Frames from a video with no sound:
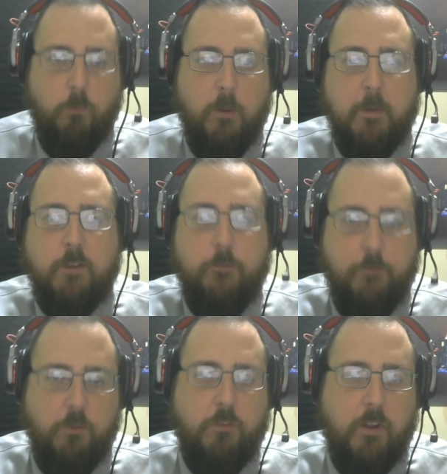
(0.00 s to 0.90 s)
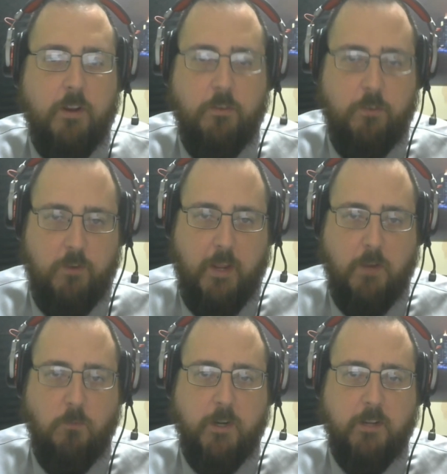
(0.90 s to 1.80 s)
we must first
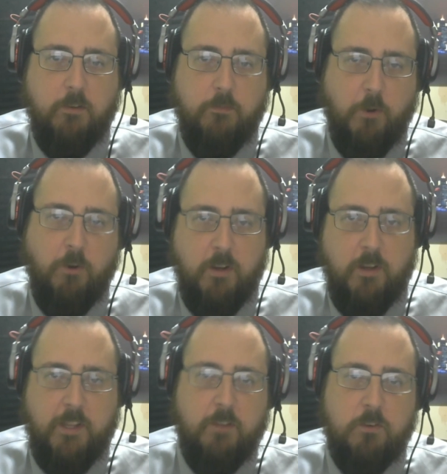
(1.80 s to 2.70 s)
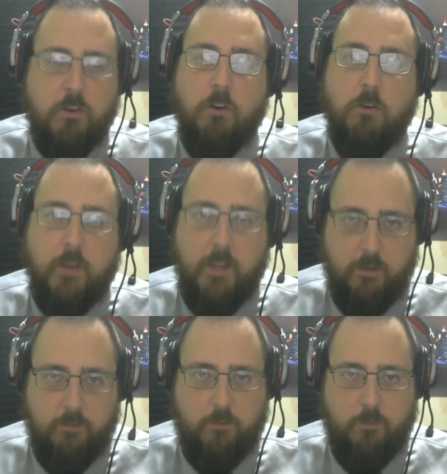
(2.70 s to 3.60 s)
understand what an inverted yield curve
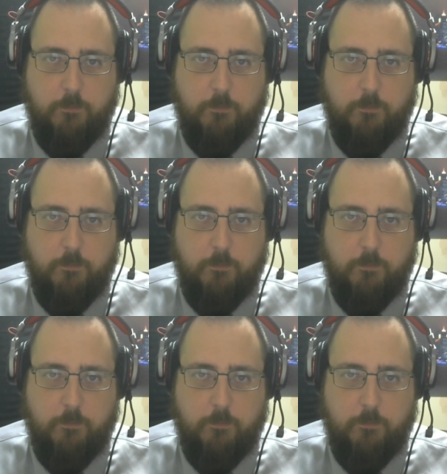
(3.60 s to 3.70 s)
is.